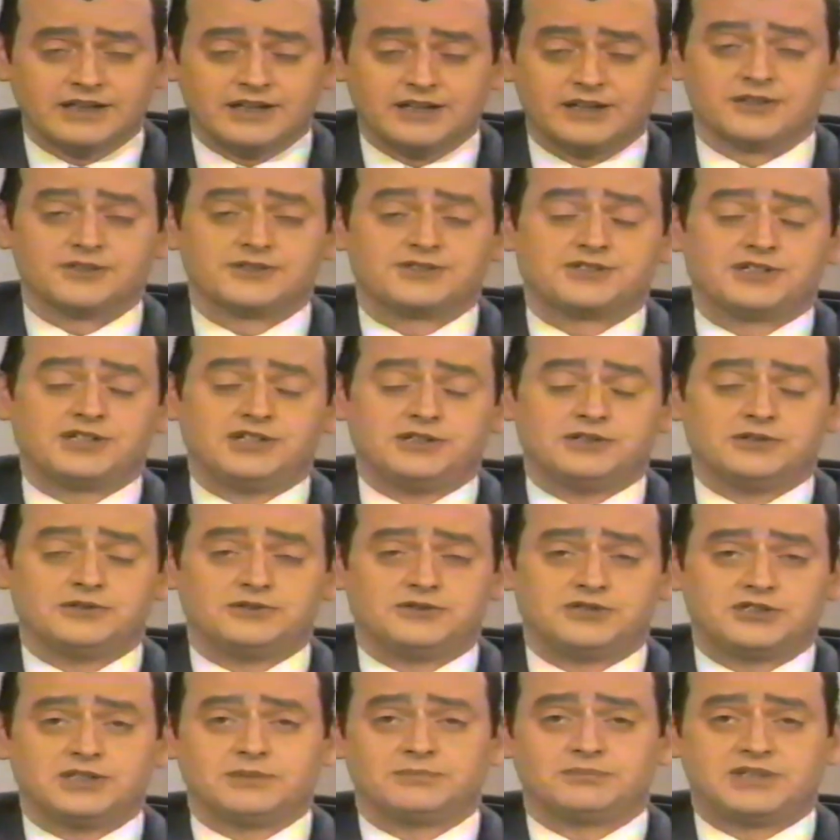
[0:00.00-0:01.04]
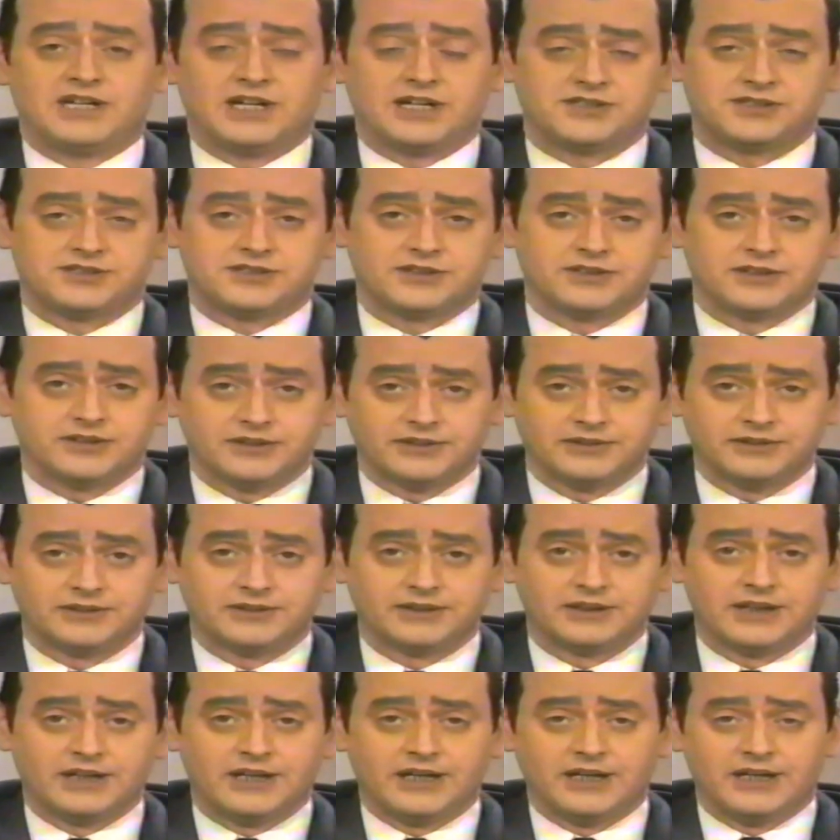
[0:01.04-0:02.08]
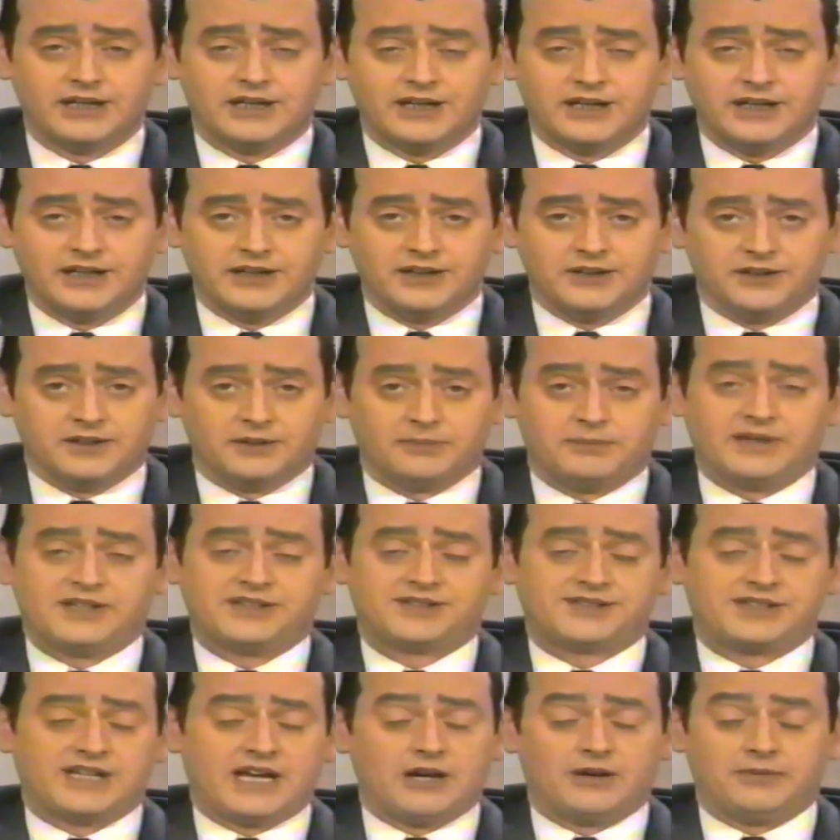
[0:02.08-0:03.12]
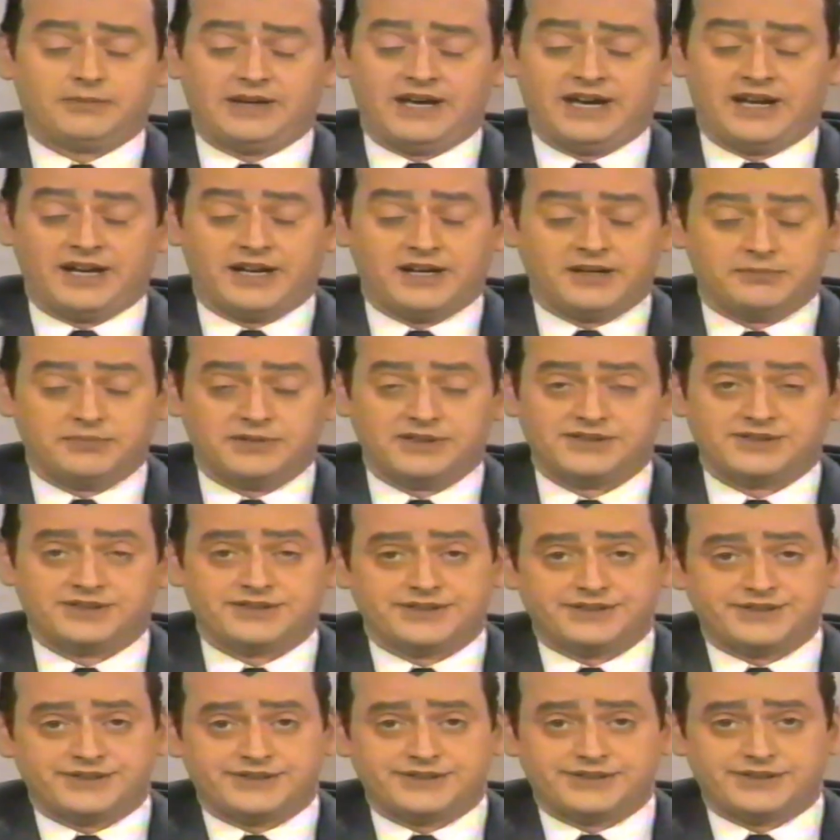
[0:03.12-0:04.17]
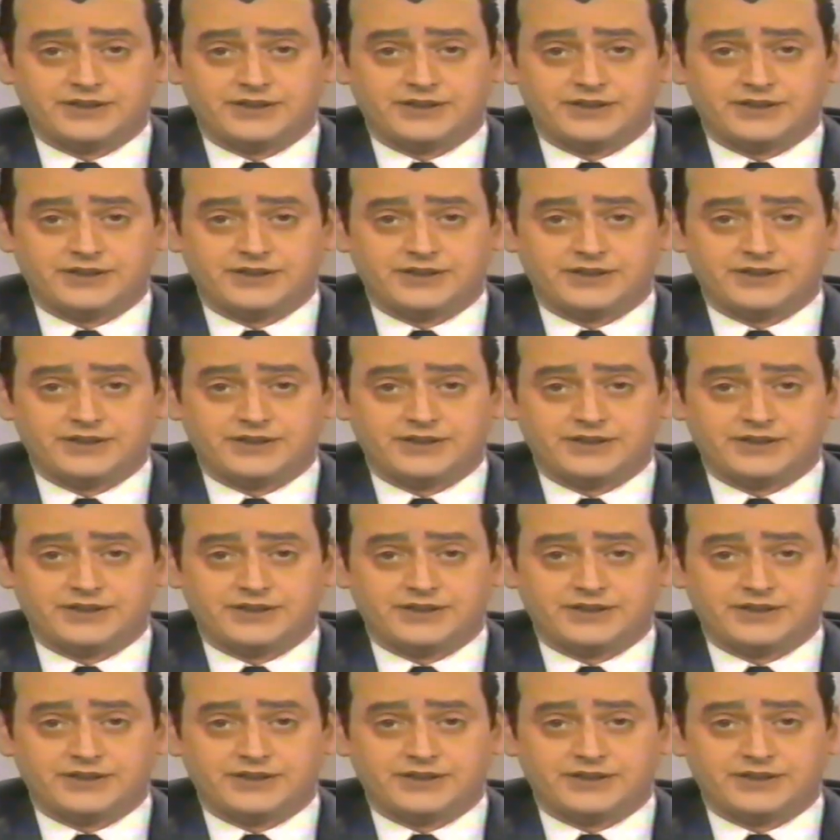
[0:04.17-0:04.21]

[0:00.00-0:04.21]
here's to you, Jim Dexter. You're the best sound man in the business.